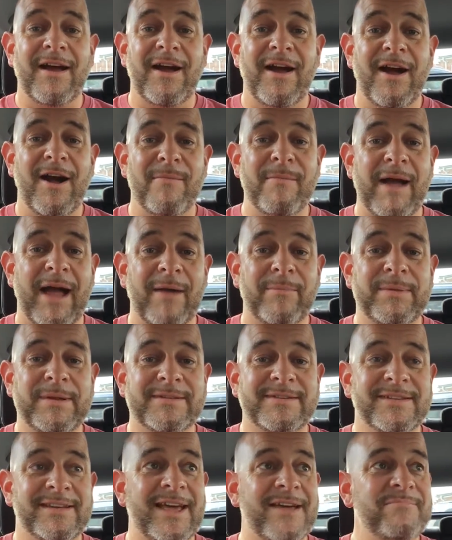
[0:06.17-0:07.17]
I'm
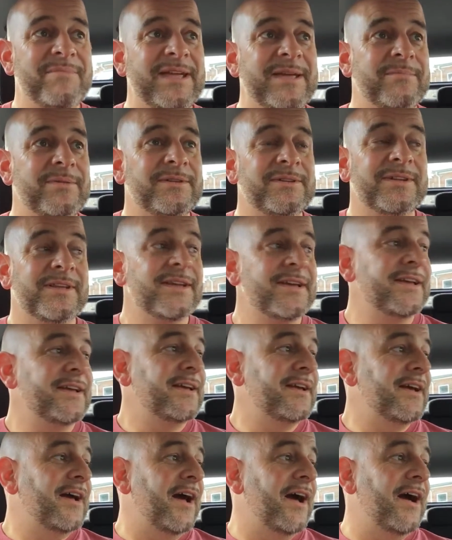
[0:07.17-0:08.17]
happy to let people
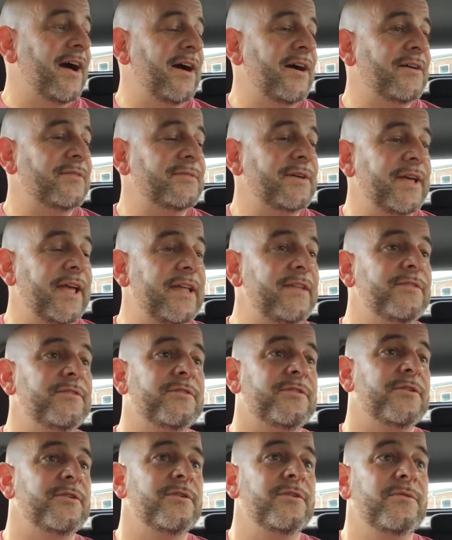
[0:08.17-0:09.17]

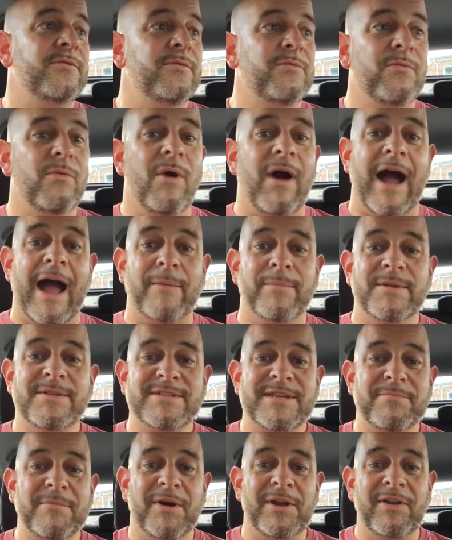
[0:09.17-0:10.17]
into what
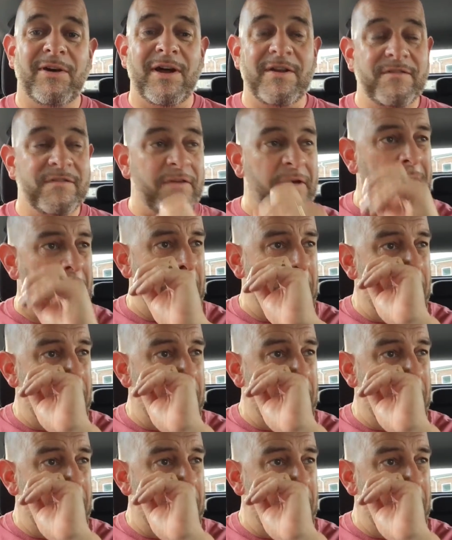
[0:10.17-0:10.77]
happens in my life.